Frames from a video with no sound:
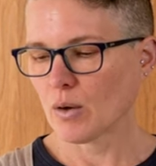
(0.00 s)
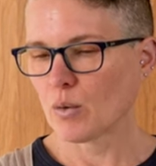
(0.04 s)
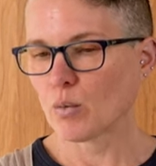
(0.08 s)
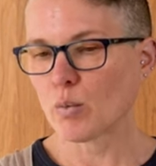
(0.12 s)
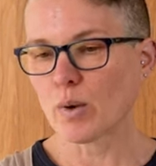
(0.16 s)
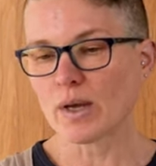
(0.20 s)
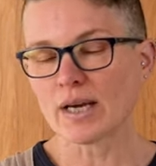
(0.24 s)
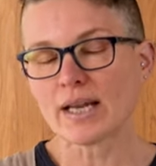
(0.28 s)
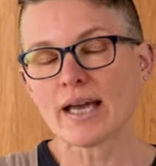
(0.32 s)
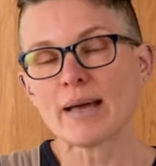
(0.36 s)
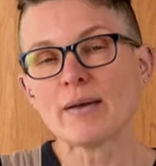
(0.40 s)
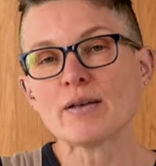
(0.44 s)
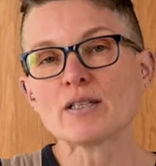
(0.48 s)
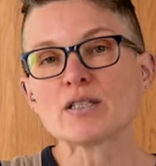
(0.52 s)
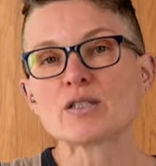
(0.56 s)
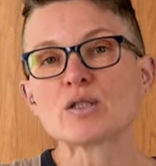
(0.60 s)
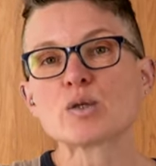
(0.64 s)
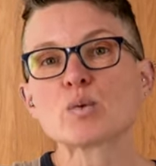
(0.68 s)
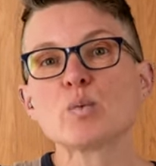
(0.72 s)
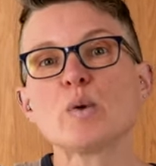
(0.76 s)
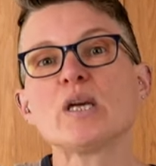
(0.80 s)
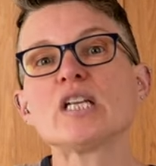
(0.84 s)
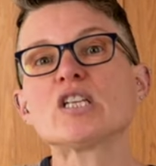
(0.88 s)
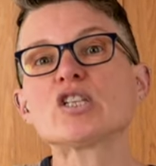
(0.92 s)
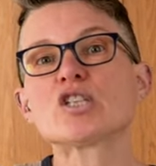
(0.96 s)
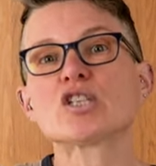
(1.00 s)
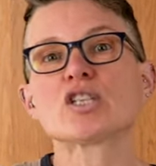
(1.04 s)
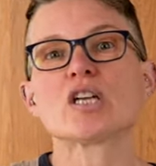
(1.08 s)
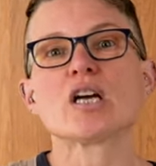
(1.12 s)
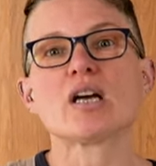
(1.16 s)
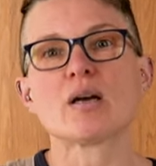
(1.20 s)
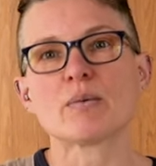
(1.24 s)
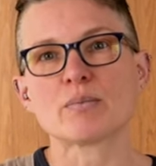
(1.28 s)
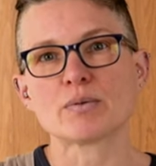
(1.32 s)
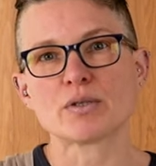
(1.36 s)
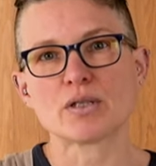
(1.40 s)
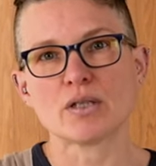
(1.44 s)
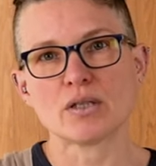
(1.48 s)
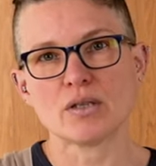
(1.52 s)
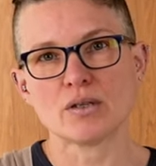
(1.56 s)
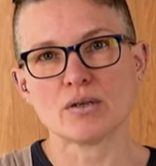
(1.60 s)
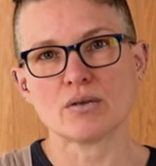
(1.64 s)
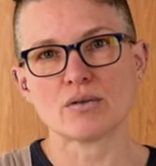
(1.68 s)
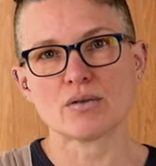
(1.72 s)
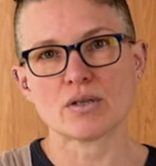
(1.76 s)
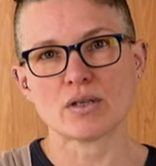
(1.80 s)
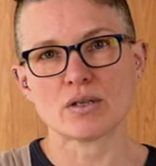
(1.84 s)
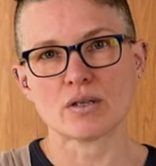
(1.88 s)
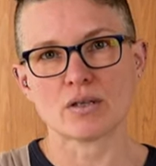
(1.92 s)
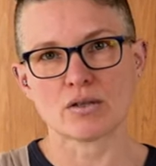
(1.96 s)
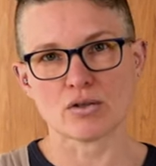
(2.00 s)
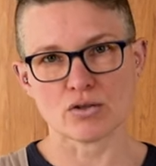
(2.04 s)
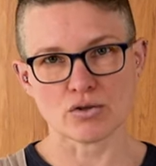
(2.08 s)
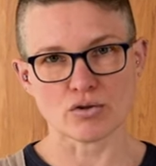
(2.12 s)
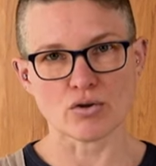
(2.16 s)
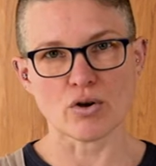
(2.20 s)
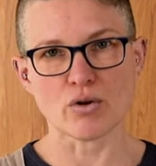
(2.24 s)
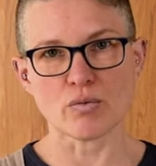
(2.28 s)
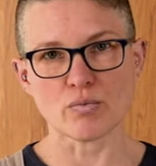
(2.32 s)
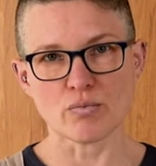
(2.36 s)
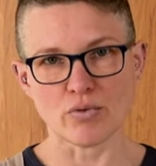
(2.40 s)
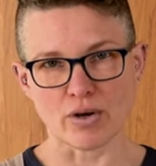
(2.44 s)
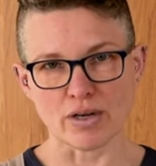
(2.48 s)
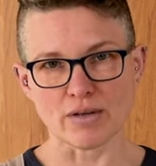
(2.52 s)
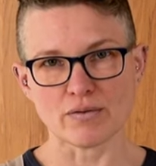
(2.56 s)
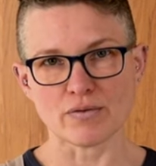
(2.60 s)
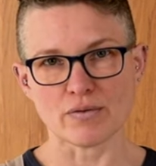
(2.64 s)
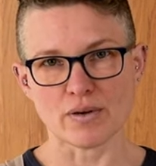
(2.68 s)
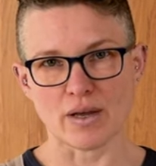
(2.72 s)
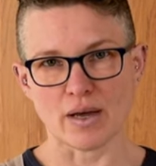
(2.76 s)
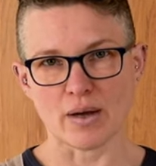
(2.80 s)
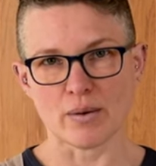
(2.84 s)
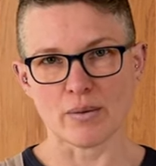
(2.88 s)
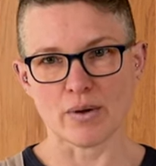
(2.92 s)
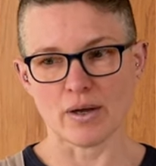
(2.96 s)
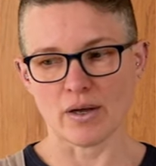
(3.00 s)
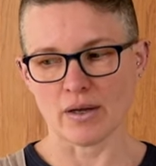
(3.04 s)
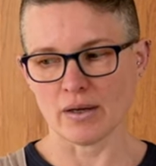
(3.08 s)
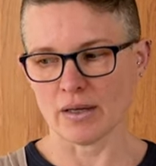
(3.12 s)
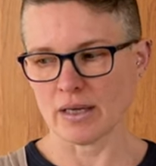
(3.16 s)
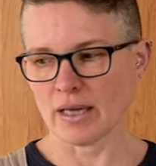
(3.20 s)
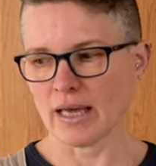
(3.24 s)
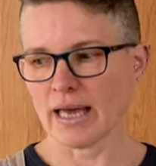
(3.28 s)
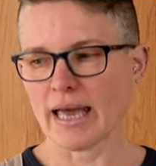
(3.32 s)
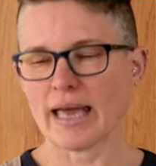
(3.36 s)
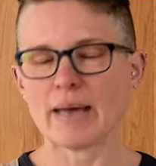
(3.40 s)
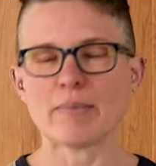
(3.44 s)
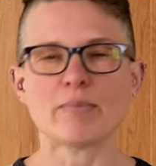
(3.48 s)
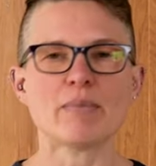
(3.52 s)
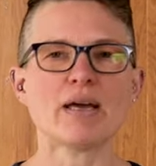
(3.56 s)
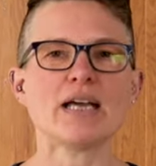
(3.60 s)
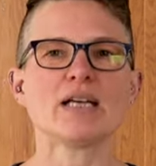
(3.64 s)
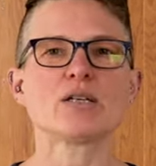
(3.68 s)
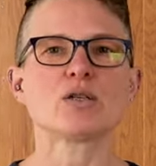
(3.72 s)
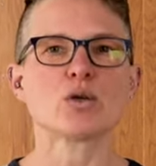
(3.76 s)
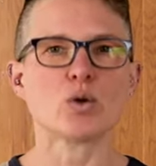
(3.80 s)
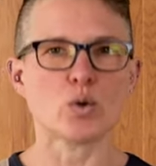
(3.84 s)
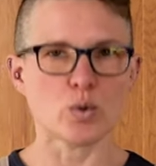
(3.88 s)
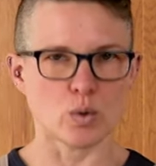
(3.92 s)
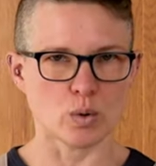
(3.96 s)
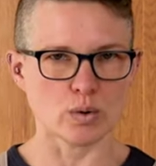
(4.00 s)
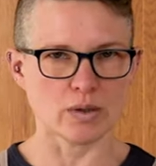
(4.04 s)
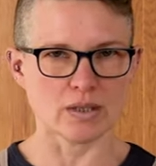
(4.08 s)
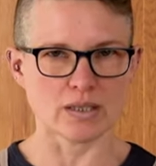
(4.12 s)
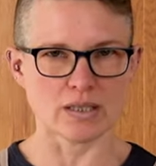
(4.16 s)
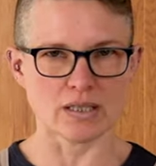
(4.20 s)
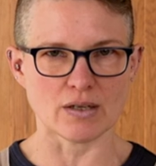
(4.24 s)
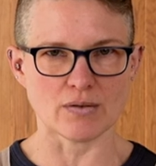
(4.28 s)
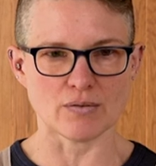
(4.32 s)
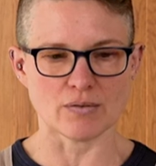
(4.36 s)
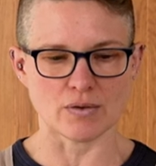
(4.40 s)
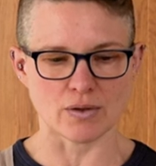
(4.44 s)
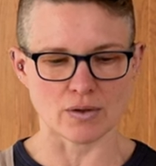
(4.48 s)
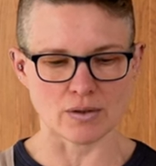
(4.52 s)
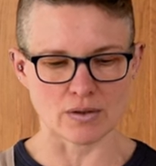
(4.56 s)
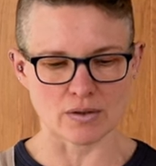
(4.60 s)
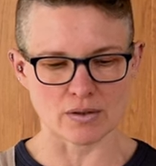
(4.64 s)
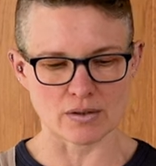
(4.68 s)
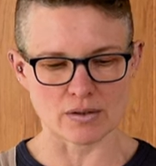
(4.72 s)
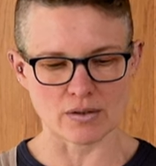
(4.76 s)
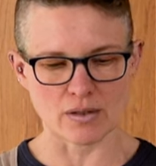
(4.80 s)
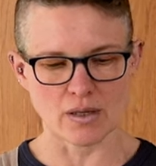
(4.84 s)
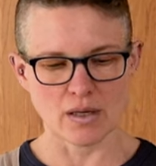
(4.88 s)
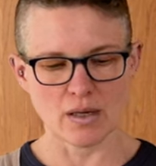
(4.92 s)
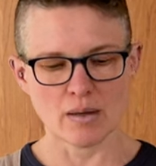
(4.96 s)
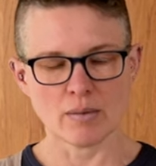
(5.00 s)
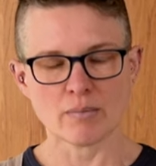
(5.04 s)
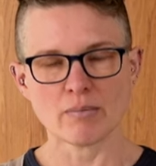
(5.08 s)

When I switched up to using the strong bread flour, it made all the difference.